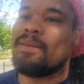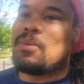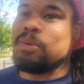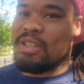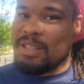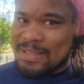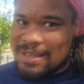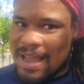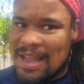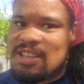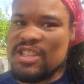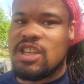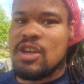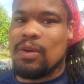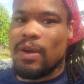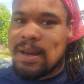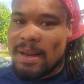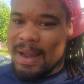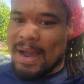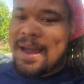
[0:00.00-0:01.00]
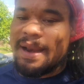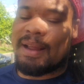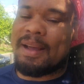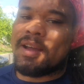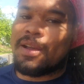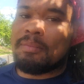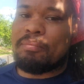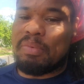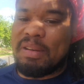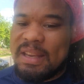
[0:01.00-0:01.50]
which is Nigeria,
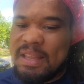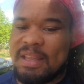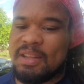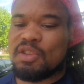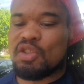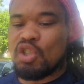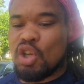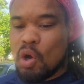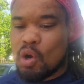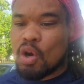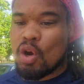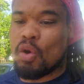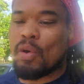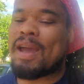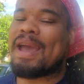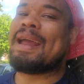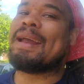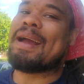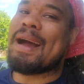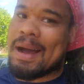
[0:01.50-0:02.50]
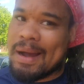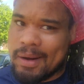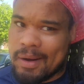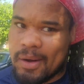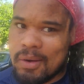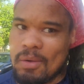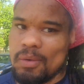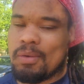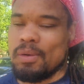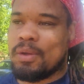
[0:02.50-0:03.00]
Ghana, Benin, Togo, and
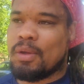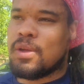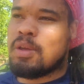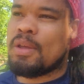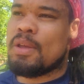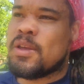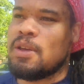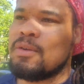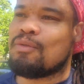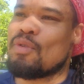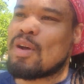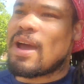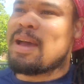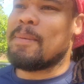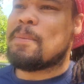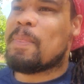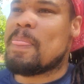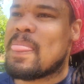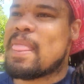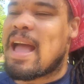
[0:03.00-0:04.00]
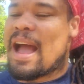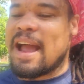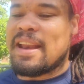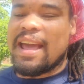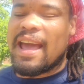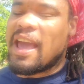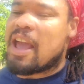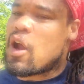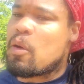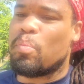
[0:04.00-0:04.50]
Congo, right? On
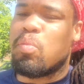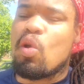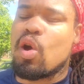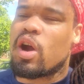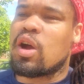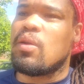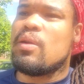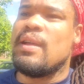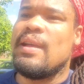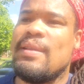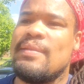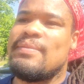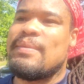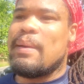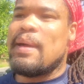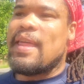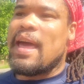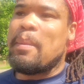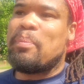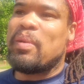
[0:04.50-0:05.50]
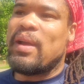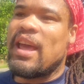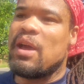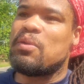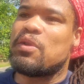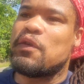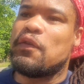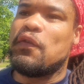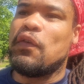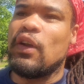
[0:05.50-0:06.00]
that airport, that
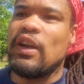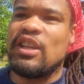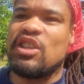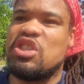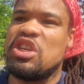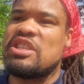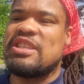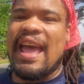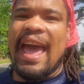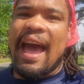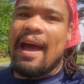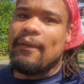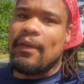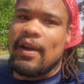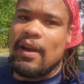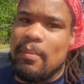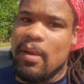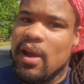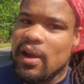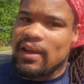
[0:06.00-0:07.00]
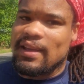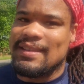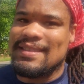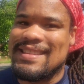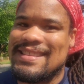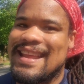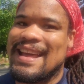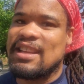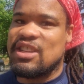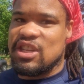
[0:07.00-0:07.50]
plane was full of just African
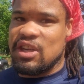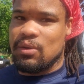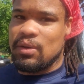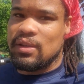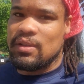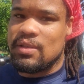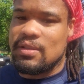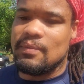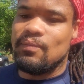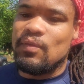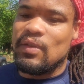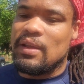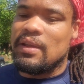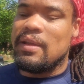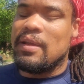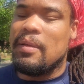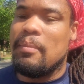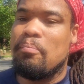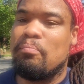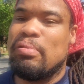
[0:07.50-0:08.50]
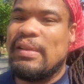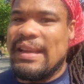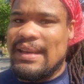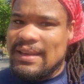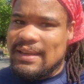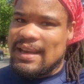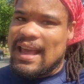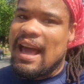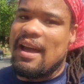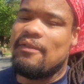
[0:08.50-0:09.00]
Americans and Nigerians.
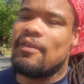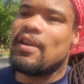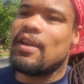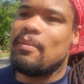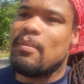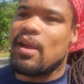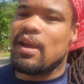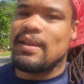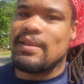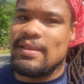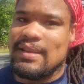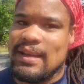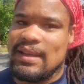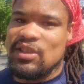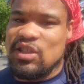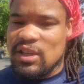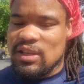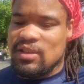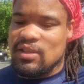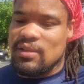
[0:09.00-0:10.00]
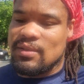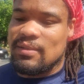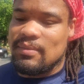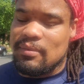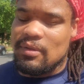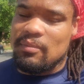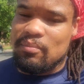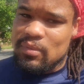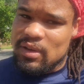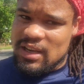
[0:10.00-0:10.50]
Blended African Americans and
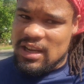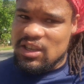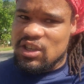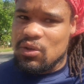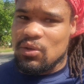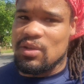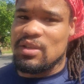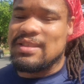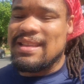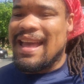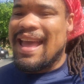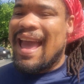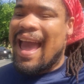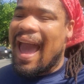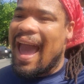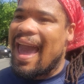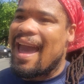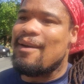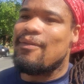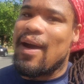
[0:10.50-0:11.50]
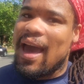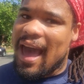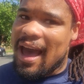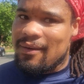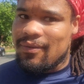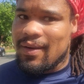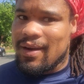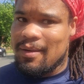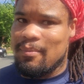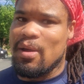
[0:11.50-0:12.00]
Nigerians. Half
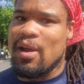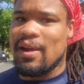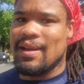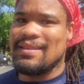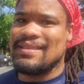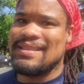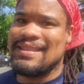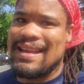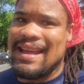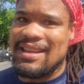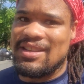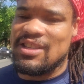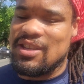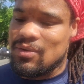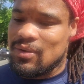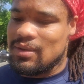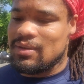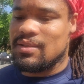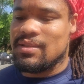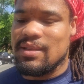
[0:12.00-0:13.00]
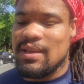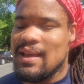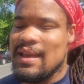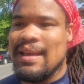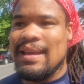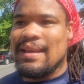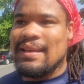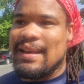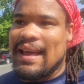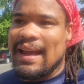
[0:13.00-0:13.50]
African Americans and Nigerians.
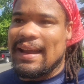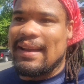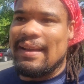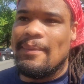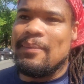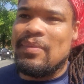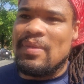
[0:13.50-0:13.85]
Like,